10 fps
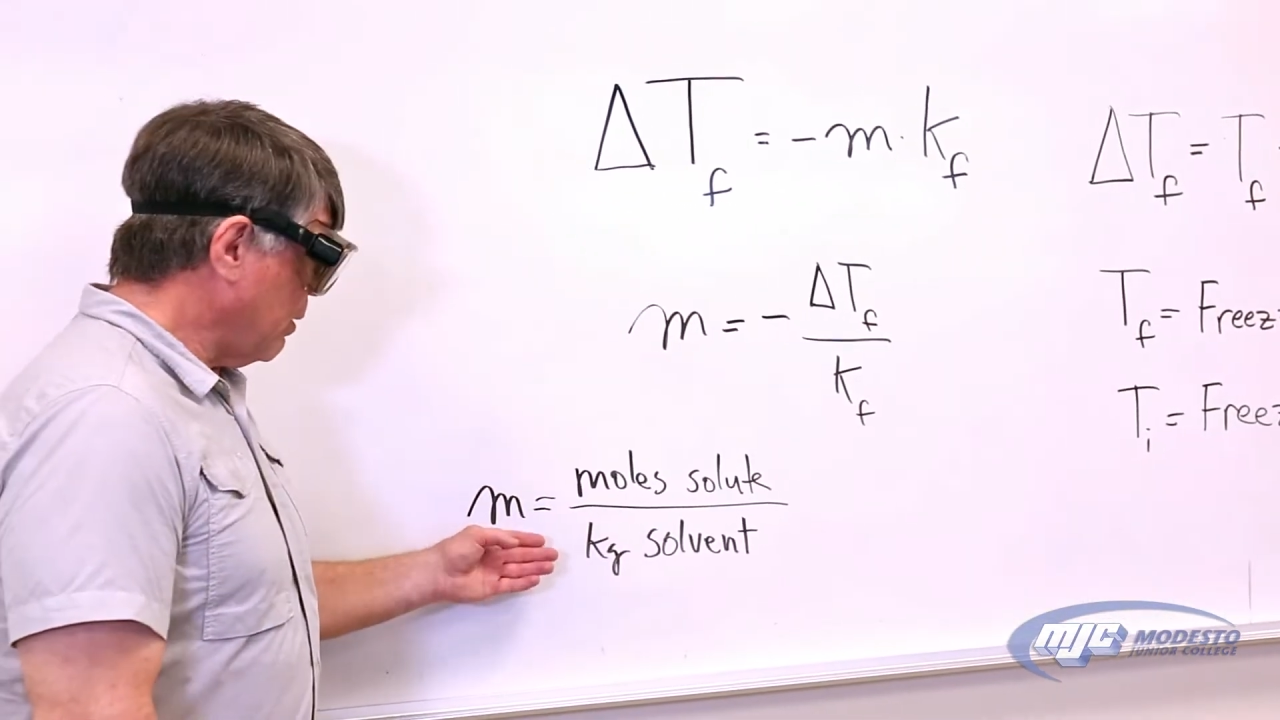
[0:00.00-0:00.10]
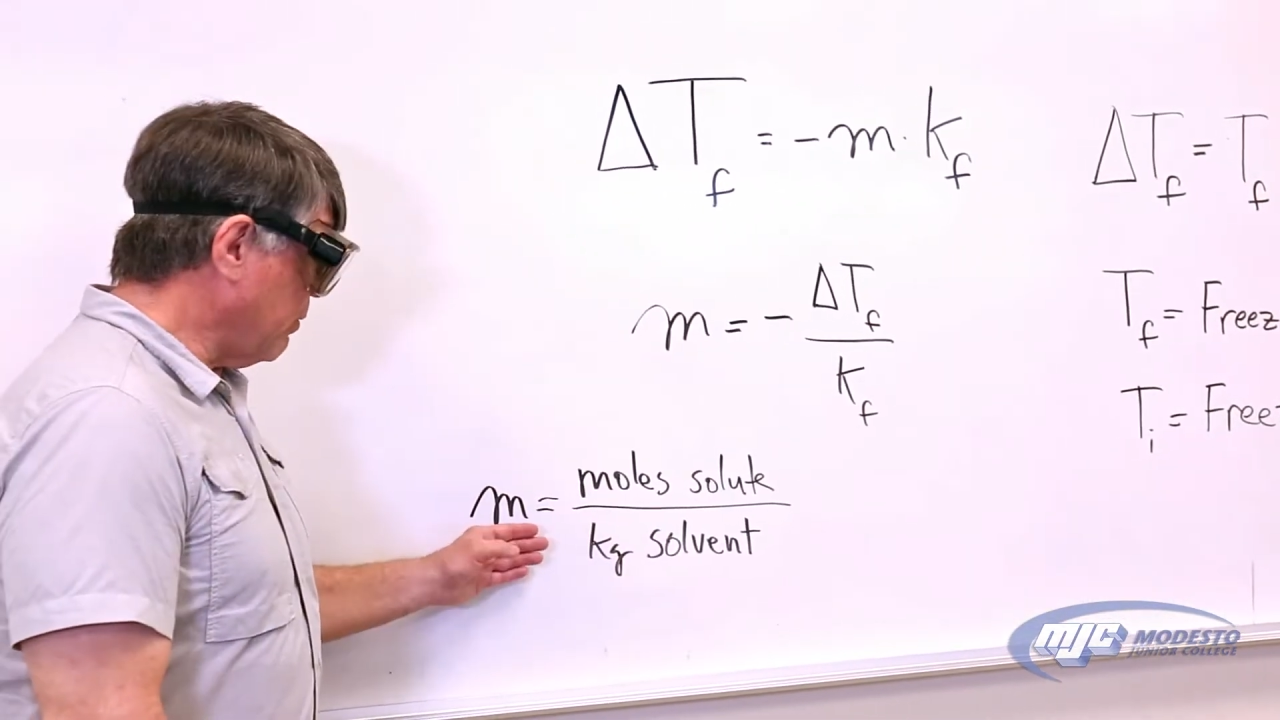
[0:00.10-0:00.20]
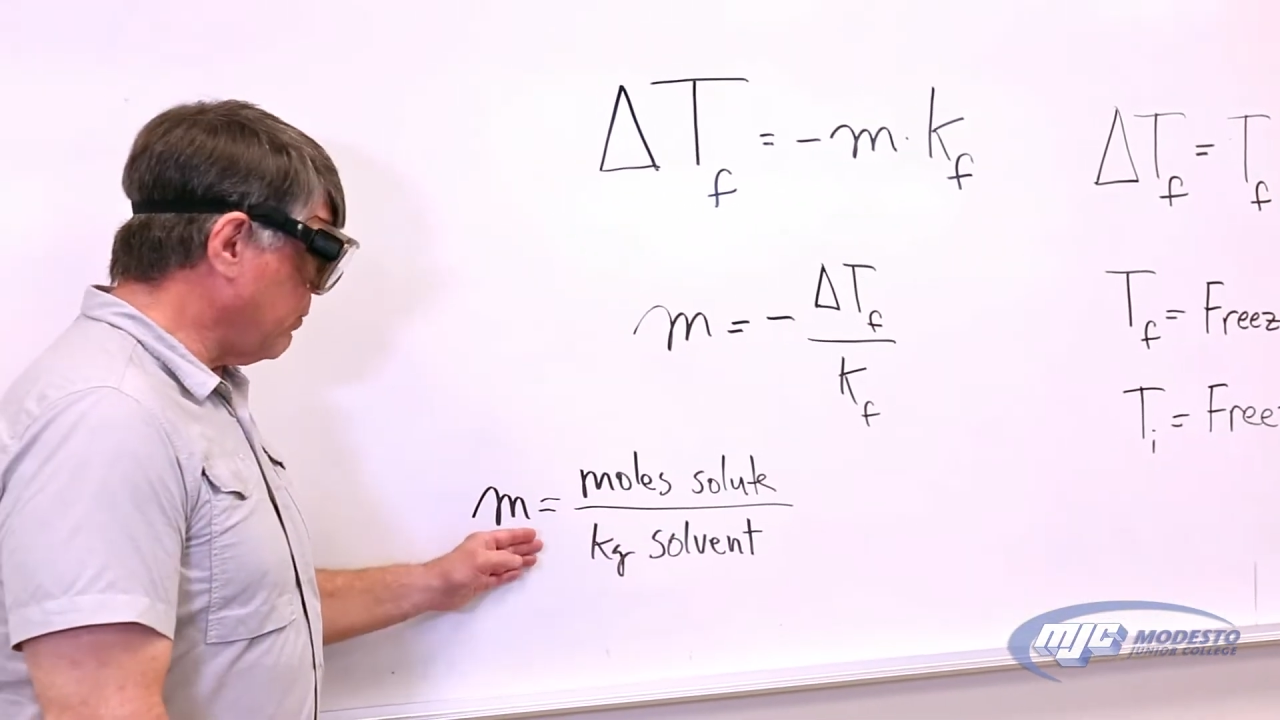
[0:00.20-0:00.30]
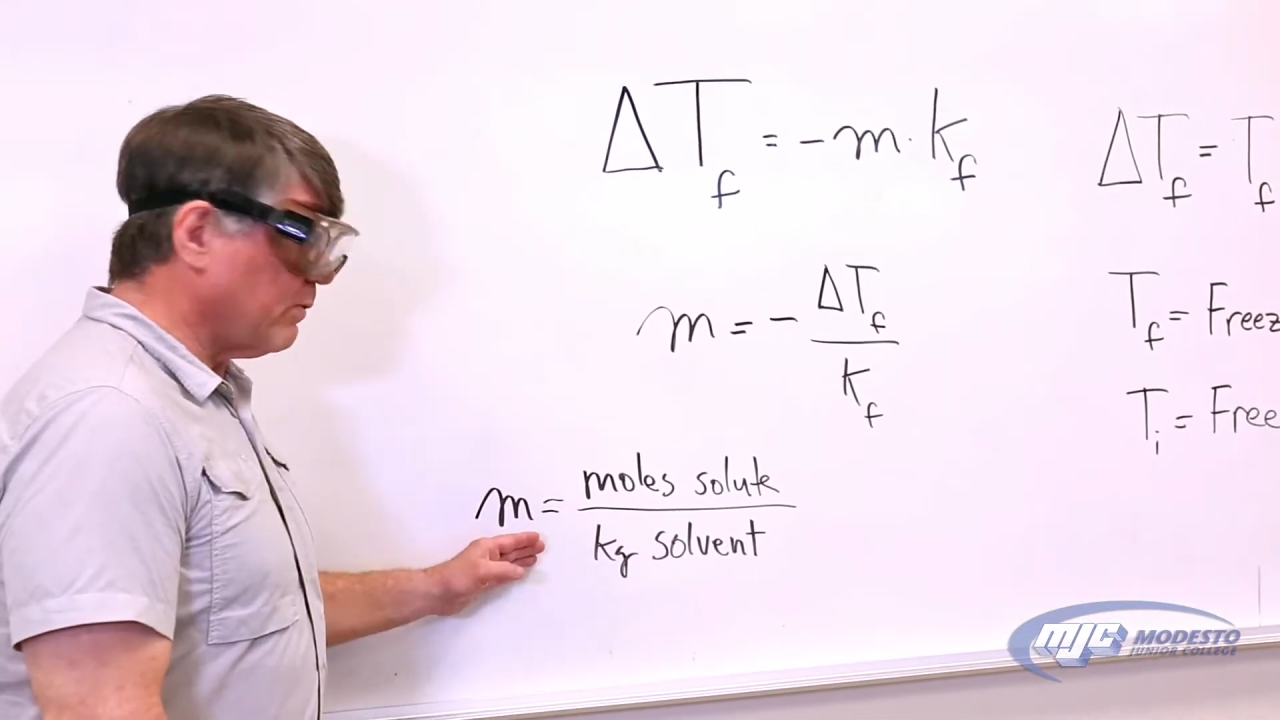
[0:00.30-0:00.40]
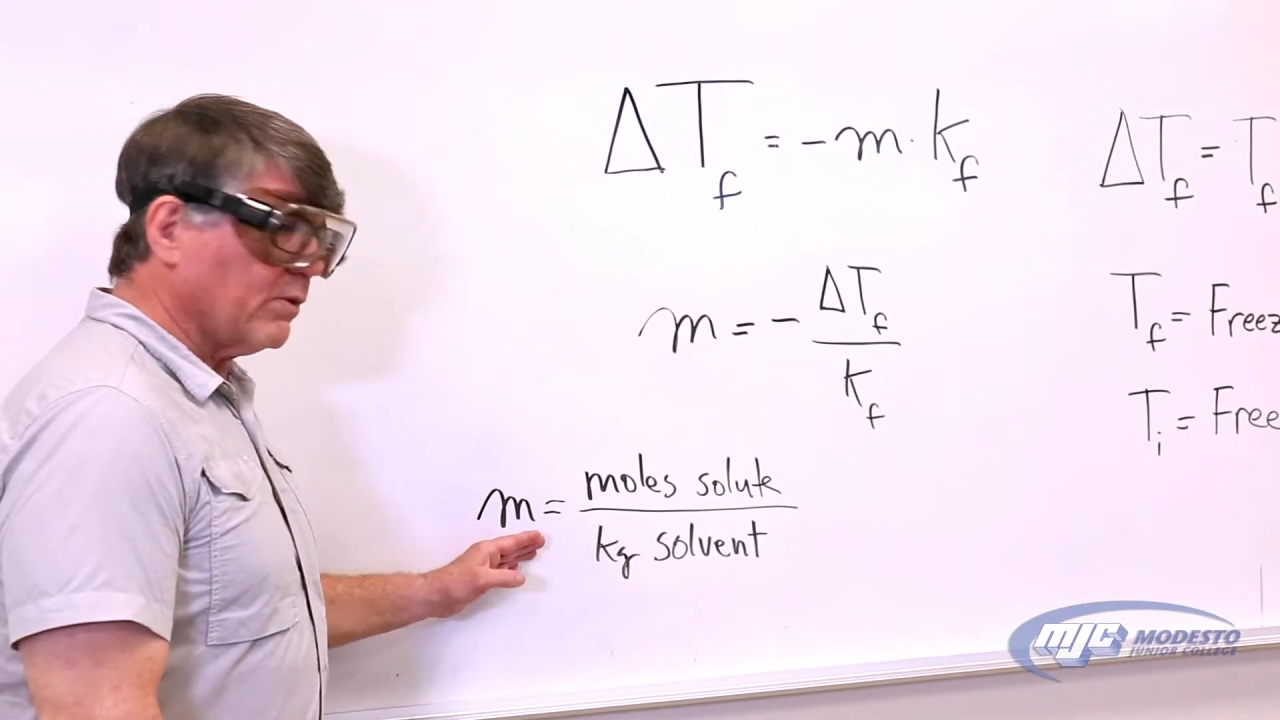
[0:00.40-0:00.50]

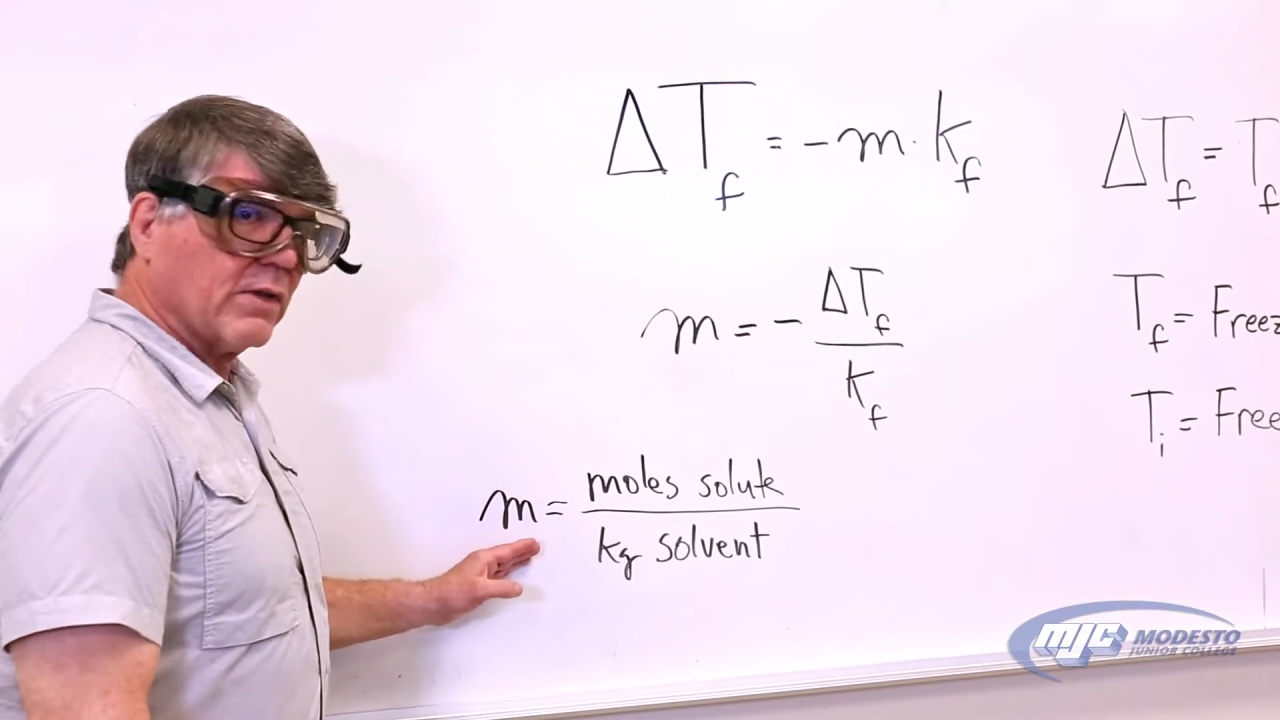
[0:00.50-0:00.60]
This is the